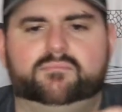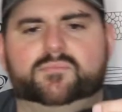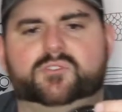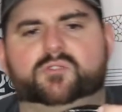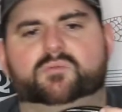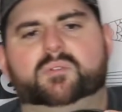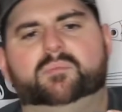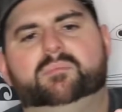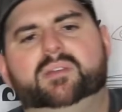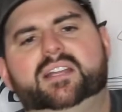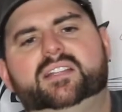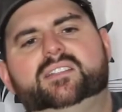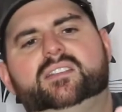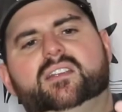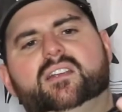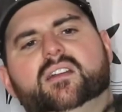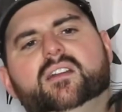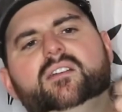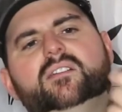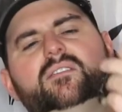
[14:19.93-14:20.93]
swim baits
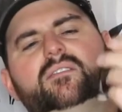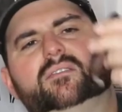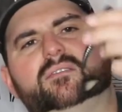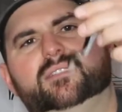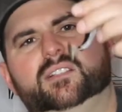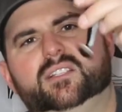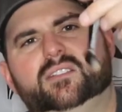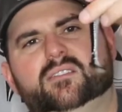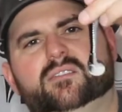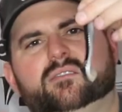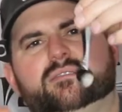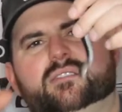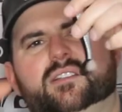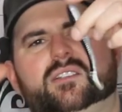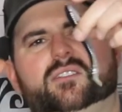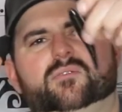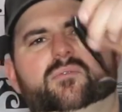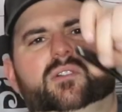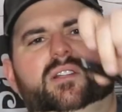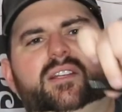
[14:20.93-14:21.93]
here. These are
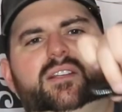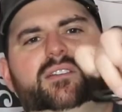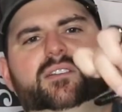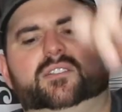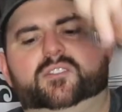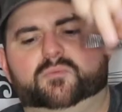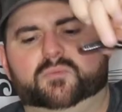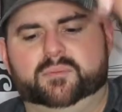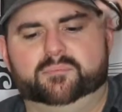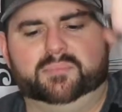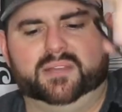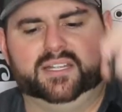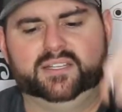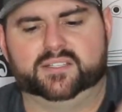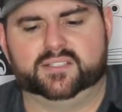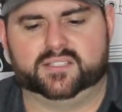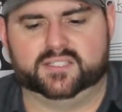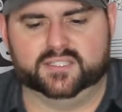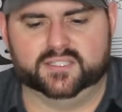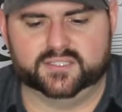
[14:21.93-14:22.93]
really good swim
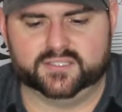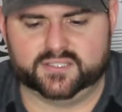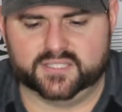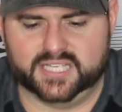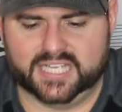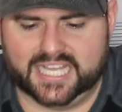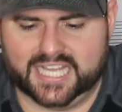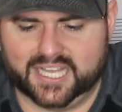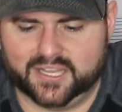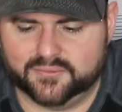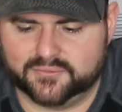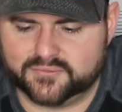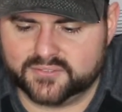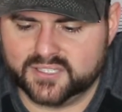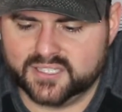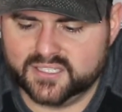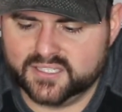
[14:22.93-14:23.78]
baits to have.